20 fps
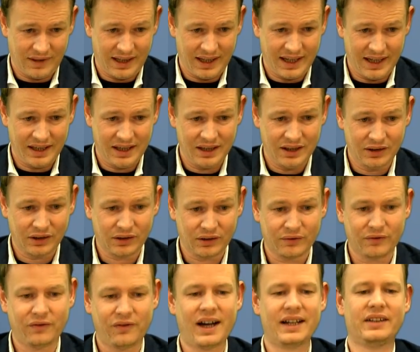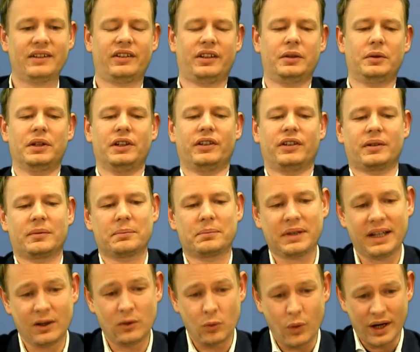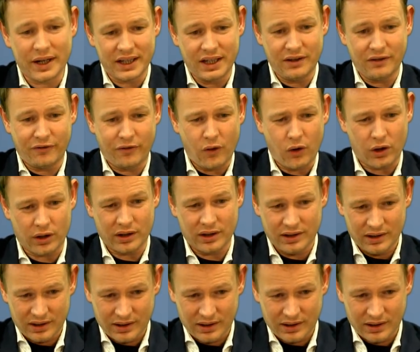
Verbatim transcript: in his fine series, playing 1e4,